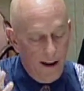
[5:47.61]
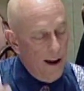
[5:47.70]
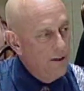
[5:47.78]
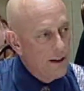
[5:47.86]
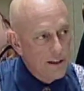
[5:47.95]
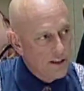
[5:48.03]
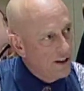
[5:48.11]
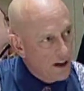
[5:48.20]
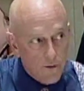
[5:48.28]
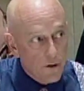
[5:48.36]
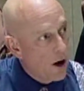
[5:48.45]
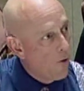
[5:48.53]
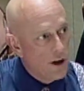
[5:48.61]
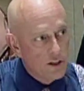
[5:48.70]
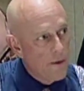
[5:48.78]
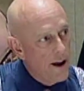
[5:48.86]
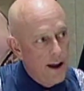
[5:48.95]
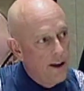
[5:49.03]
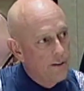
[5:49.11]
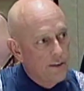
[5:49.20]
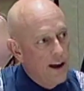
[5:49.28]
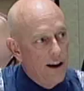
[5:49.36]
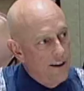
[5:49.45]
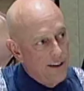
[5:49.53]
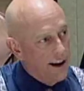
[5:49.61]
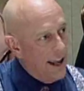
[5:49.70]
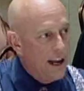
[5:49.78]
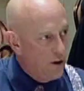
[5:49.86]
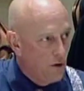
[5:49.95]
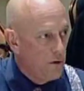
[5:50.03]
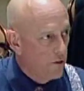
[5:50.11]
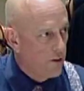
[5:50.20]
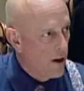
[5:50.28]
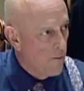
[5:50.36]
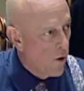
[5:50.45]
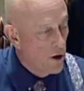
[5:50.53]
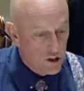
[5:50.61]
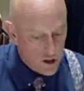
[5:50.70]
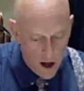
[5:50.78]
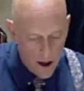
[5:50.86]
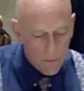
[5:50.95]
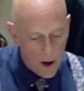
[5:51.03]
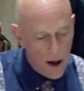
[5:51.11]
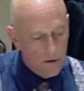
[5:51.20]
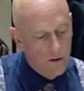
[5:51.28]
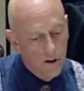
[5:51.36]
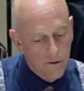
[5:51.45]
centered. See, what happened for me in my first